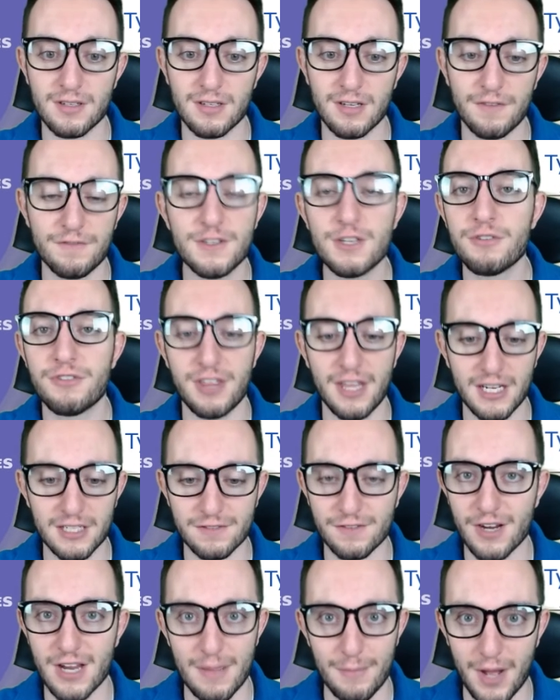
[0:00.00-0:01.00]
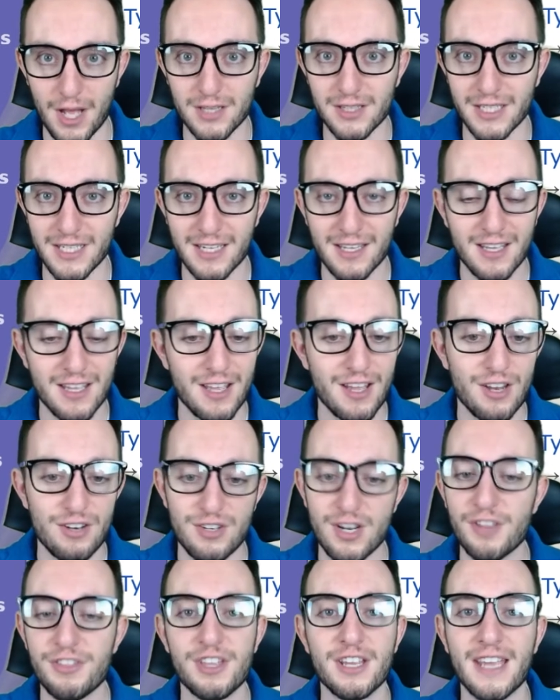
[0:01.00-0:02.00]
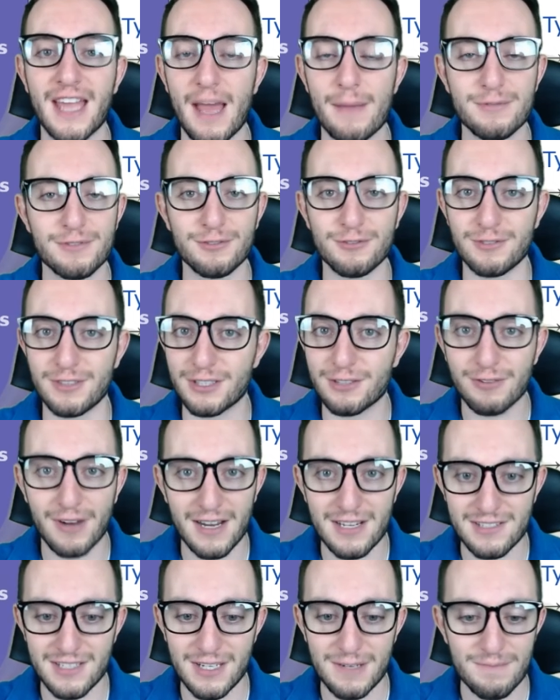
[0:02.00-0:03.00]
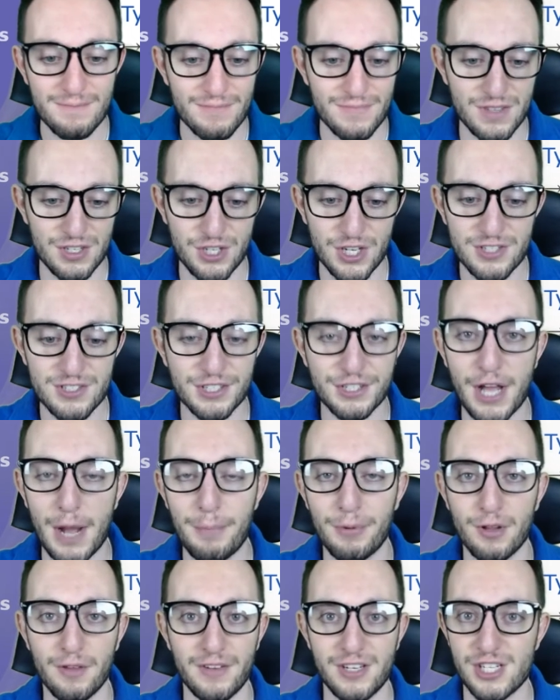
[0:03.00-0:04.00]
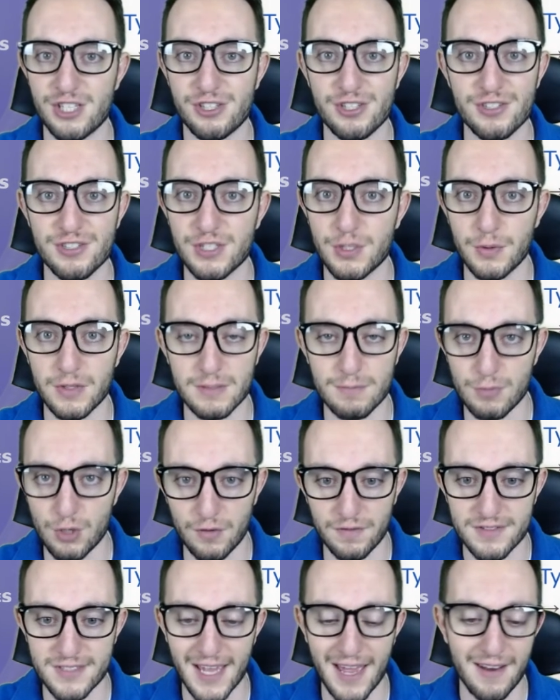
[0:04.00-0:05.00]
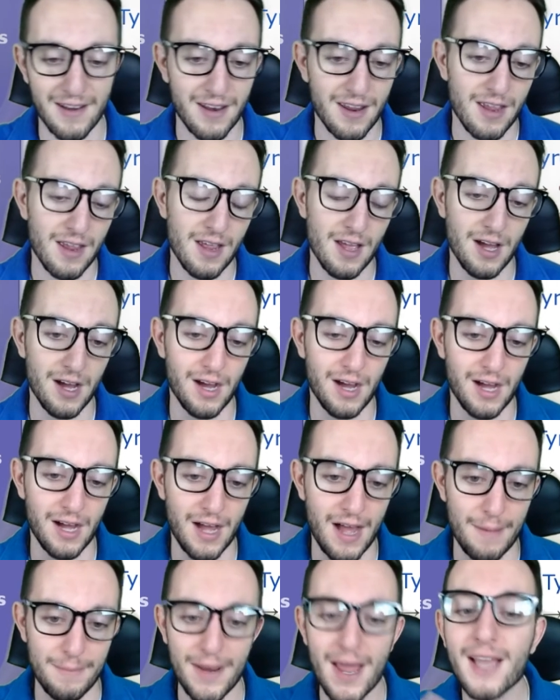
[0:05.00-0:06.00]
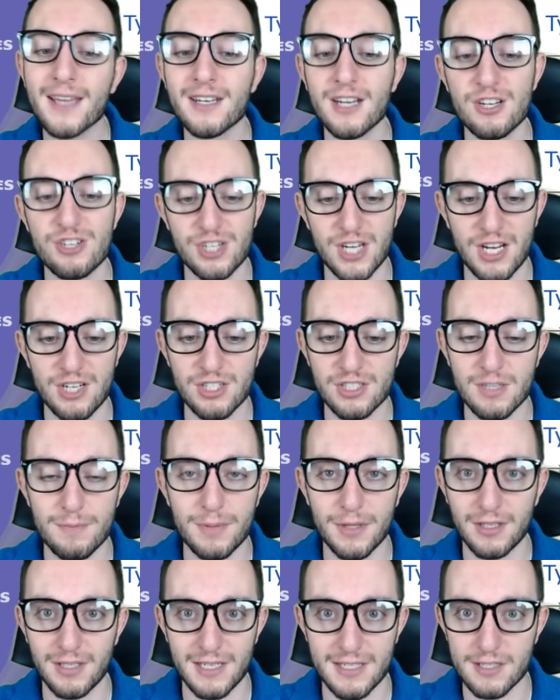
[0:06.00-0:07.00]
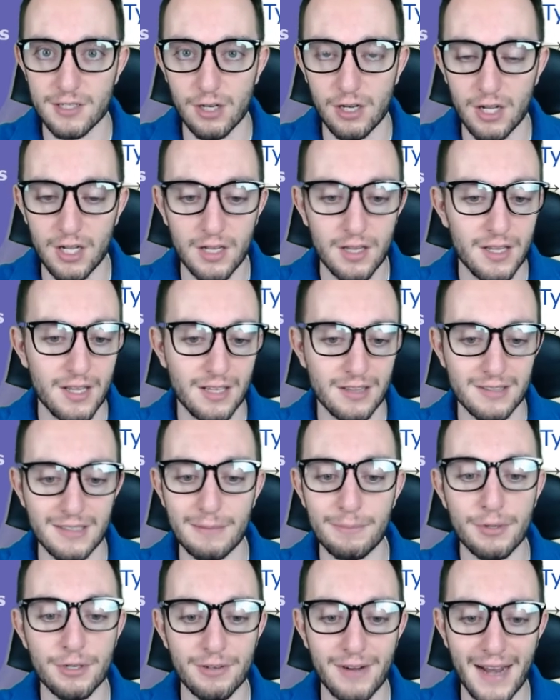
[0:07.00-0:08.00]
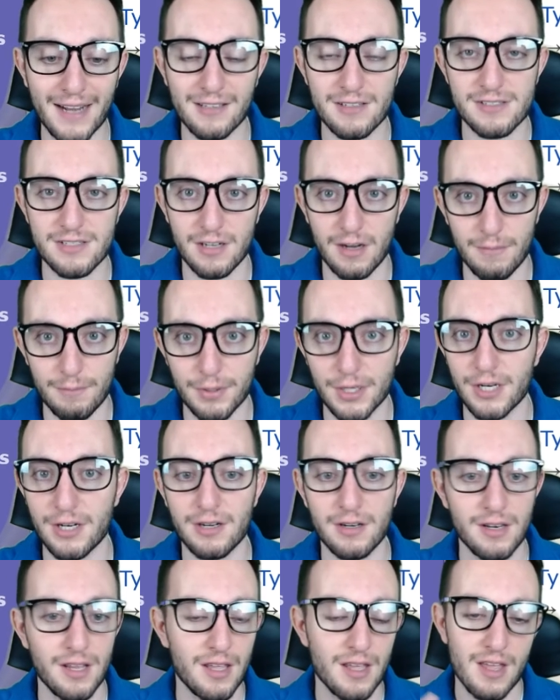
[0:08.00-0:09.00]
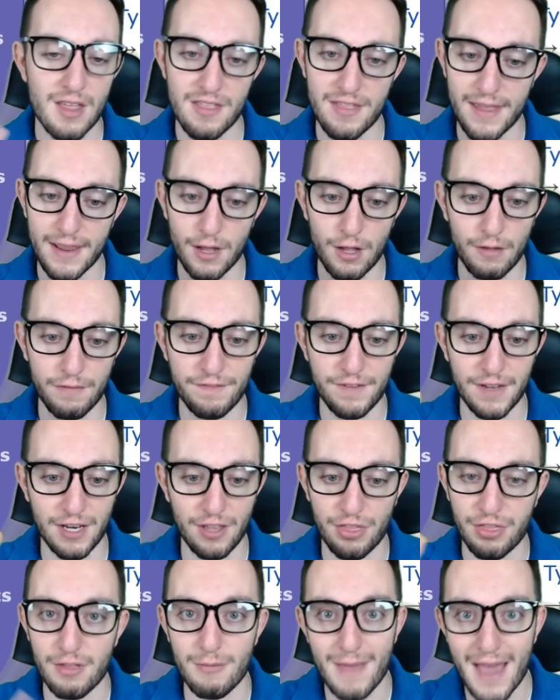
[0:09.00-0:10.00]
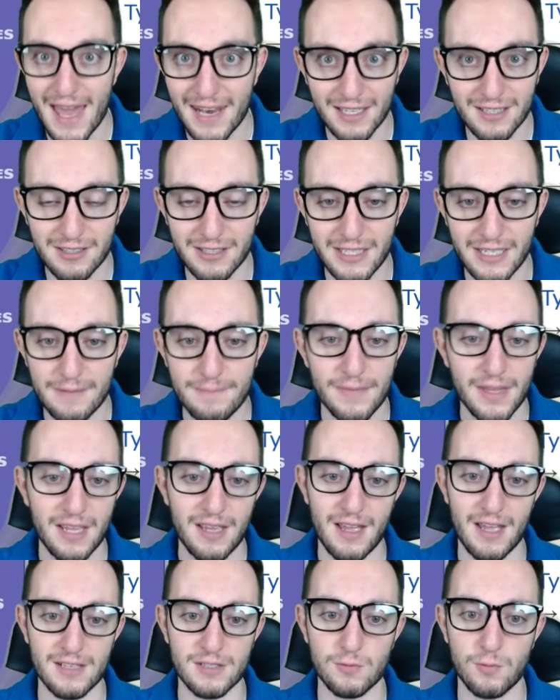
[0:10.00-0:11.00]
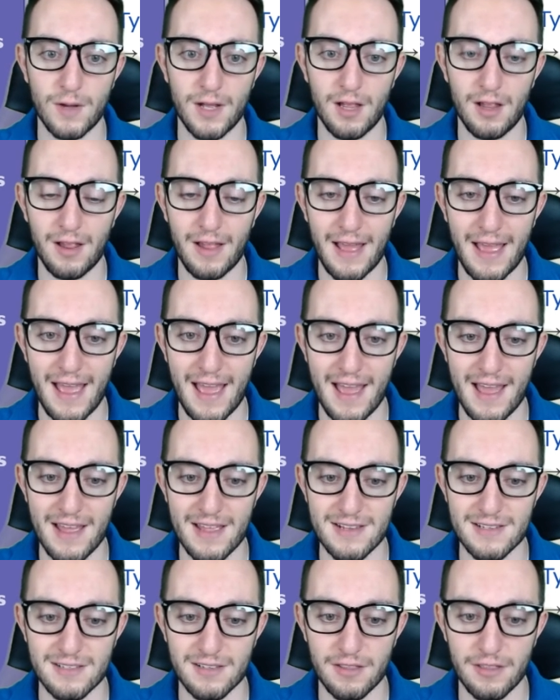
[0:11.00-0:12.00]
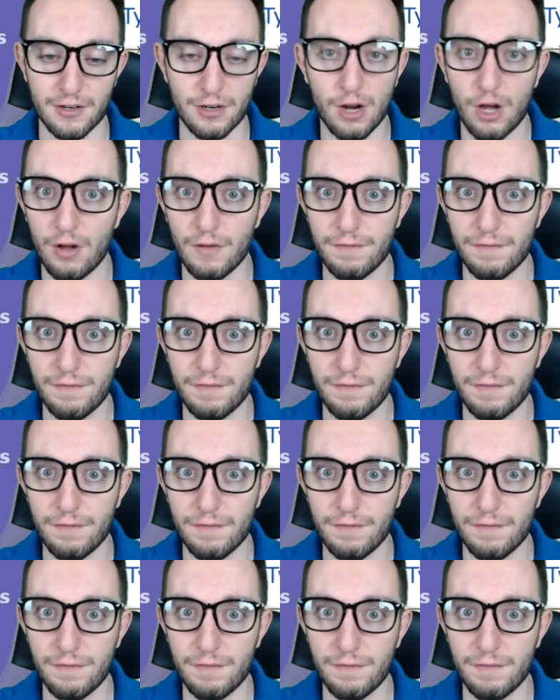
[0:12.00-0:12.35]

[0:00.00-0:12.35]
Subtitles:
a few things for Hitmonlee. Nothing absolutely crazy, just a couple of additions to its moveset. I'm not going to change its abilities at all. Limber, Reckless, and Unburden, they all fit it thematically, as well as they're all